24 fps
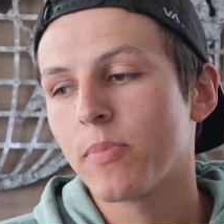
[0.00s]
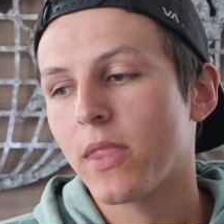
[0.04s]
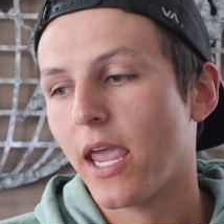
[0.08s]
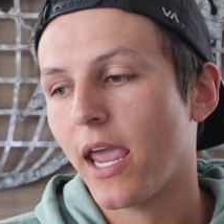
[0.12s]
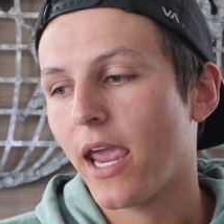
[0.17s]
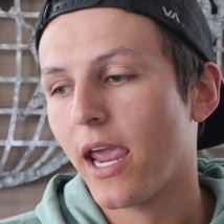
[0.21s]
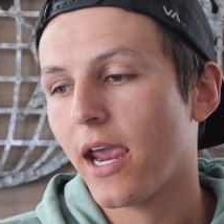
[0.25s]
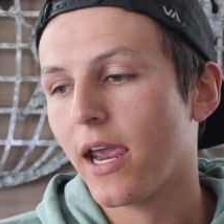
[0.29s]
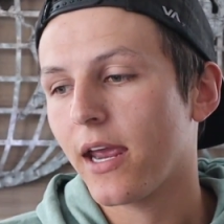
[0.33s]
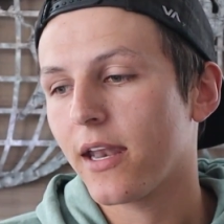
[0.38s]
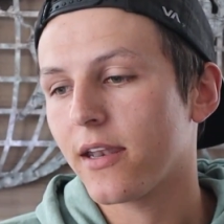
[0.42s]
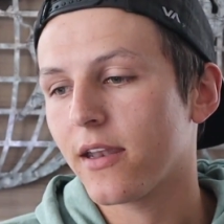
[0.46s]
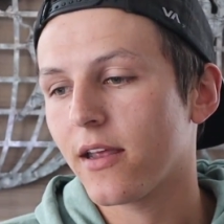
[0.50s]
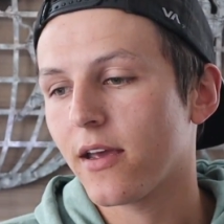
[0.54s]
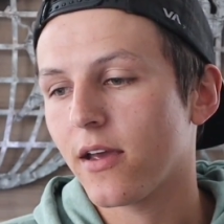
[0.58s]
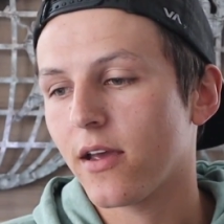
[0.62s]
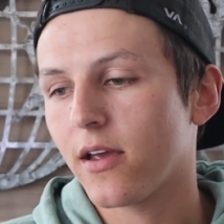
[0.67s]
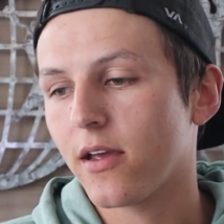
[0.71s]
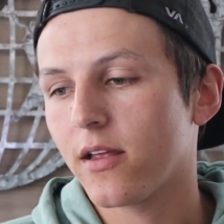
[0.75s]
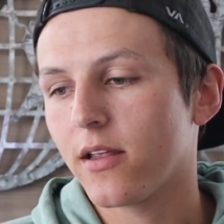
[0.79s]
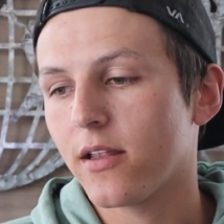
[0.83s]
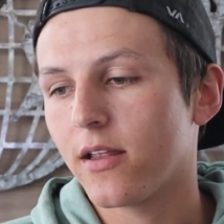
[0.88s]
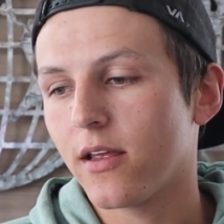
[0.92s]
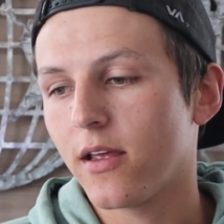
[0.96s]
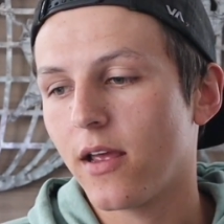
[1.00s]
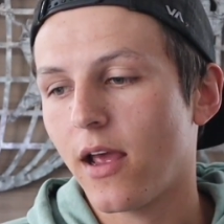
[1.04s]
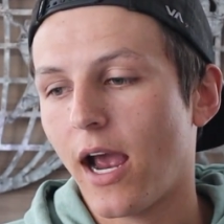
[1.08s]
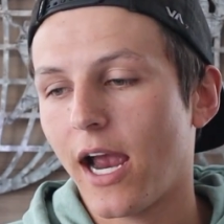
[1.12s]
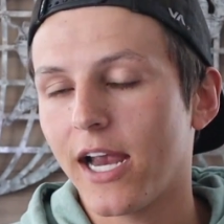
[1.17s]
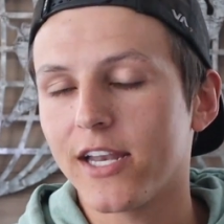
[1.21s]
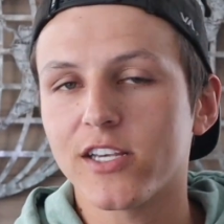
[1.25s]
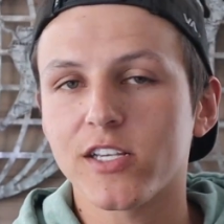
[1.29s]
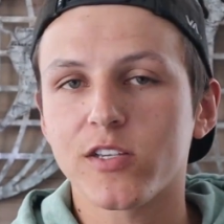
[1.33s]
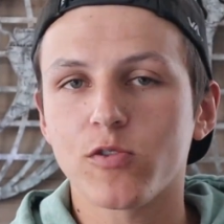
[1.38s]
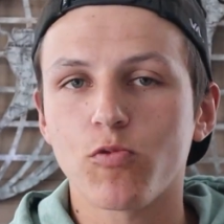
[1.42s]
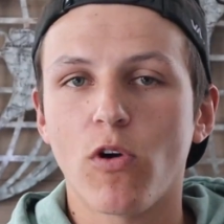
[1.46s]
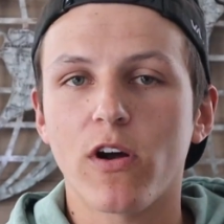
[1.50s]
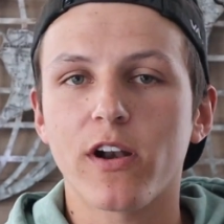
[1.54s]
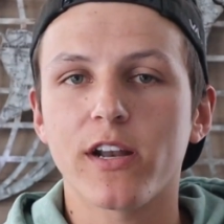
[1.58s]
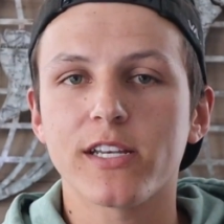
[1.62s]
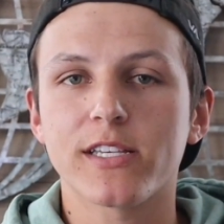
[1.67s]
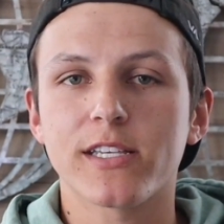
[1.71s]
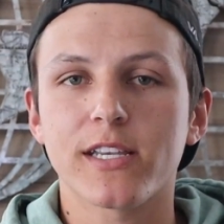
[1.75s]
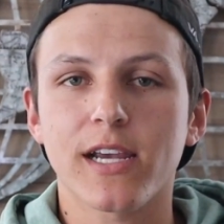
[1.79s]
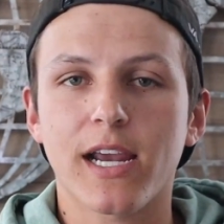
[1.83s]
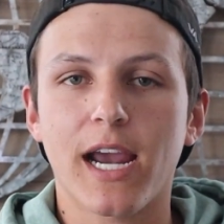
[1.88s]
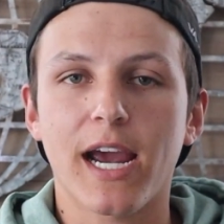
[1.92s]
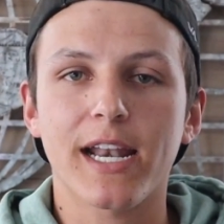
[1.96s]
And I just
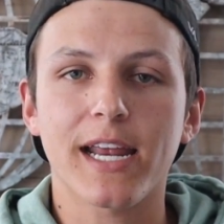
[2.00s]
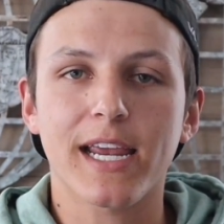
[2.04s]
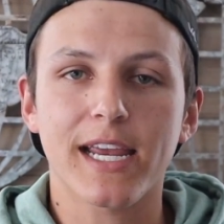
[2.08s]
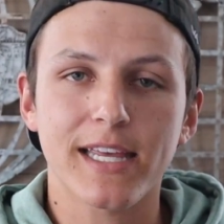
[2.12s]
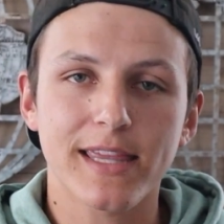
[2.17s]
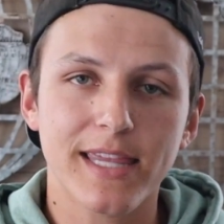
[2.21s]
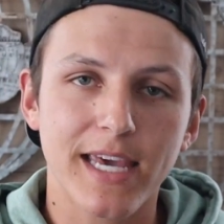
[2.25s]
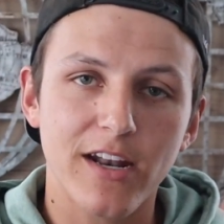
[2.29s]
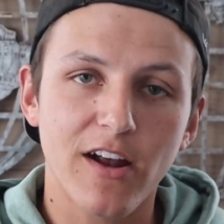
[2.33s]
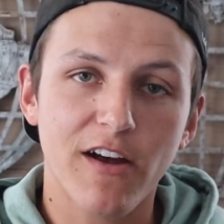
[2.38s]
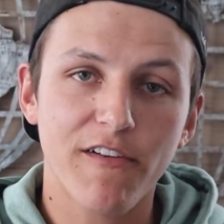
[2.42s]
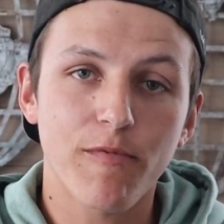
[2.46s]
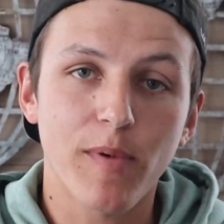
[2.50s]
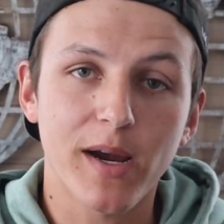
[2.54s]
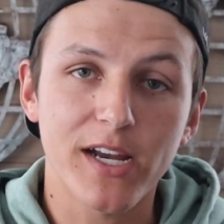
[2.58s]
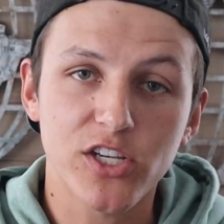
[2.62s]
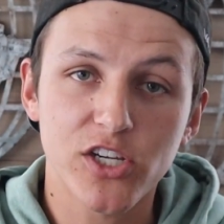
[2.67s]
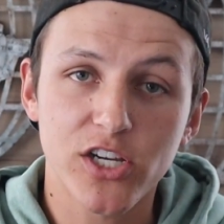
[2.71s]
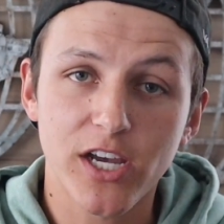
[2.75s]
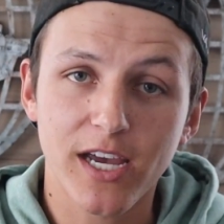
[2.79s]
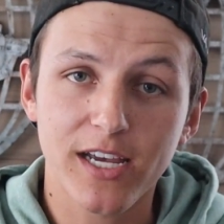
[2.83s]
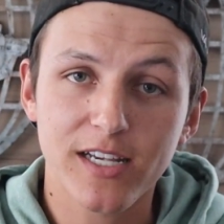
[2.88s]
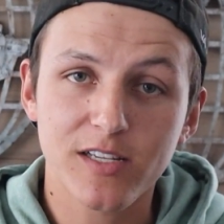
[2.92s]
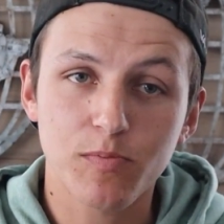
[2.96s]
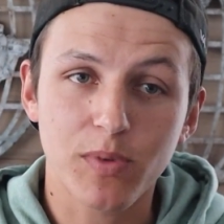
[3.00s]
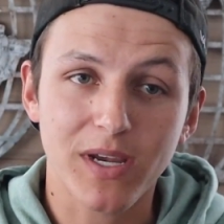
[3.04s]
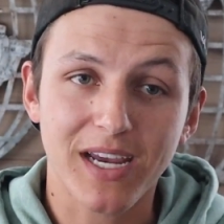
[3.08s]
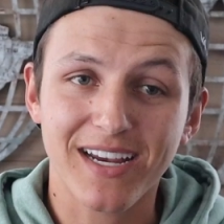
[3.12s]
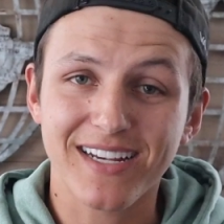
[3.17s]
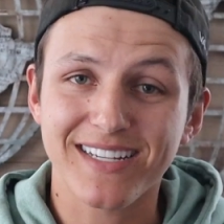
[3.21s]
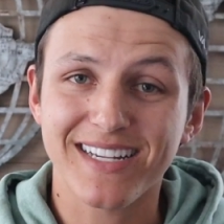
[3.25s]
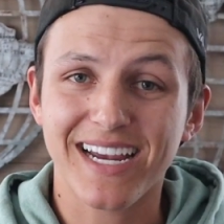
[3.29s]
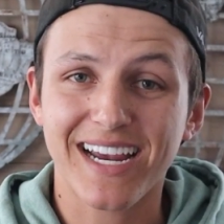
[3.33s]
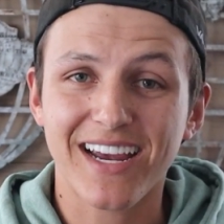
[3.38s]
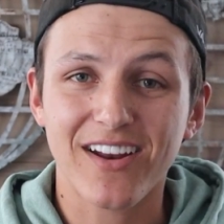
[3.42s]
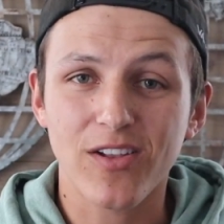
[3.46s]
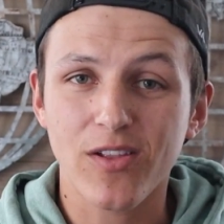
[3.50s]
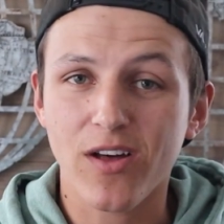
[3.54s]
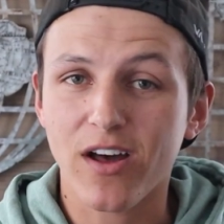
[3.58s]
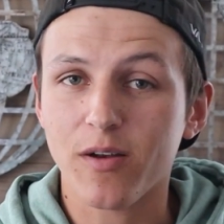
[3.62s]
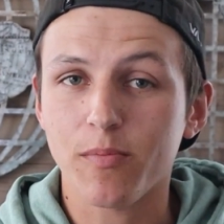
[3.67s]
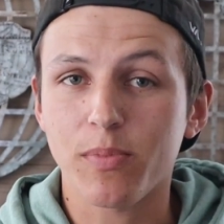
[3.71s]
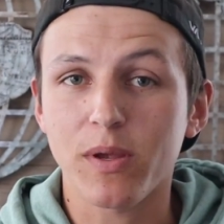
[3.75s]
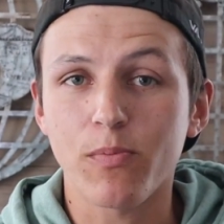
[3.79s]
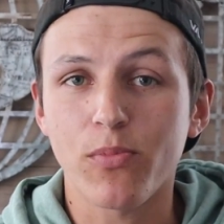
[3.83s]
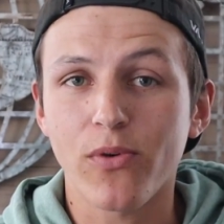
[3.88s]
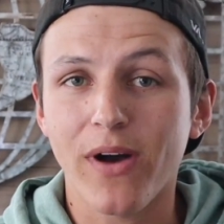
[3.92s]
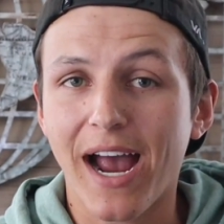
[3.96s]
wanted to kind of get that off my chest because I get a lot
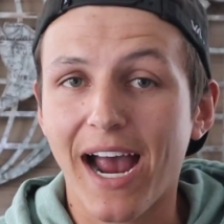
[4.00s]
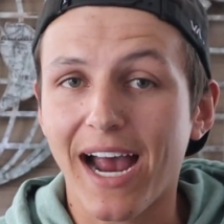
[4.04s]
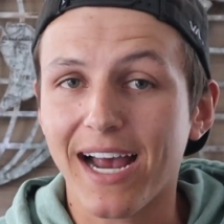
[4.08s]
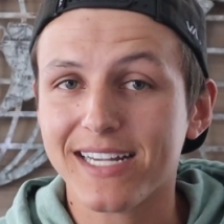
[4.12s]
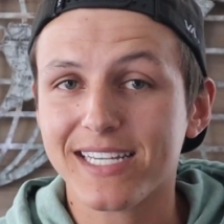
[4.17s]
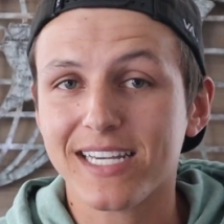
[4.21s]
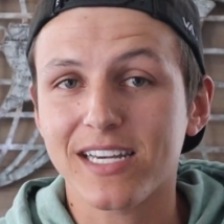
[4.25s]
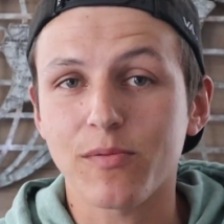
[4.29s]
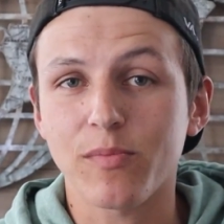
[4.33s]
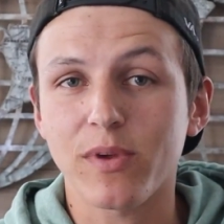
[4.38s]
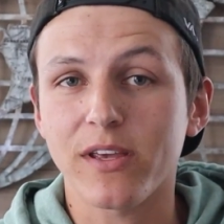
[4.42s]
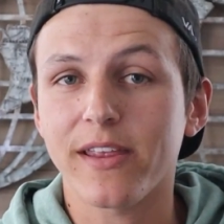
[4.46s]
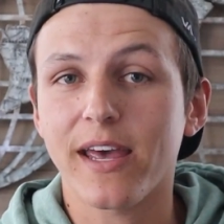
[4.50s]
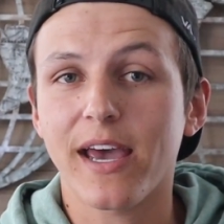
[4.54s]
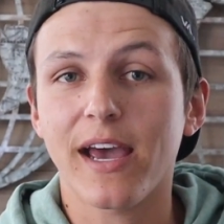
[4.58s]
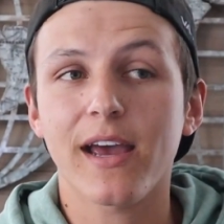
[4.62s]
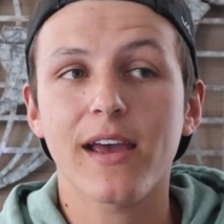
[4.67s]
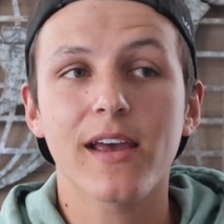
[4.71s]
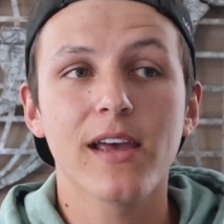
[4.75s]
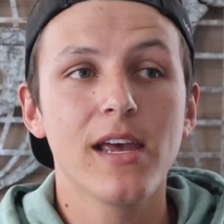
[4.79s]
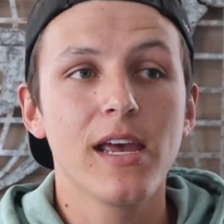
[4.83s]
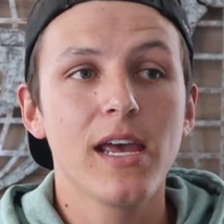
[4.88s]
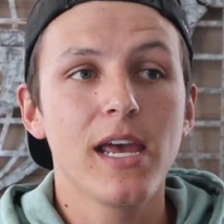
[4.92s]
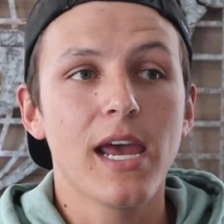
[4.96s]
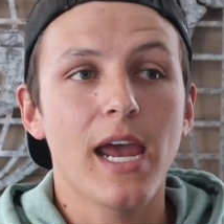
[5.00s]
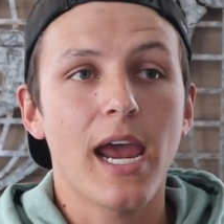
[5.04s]
of people asking me that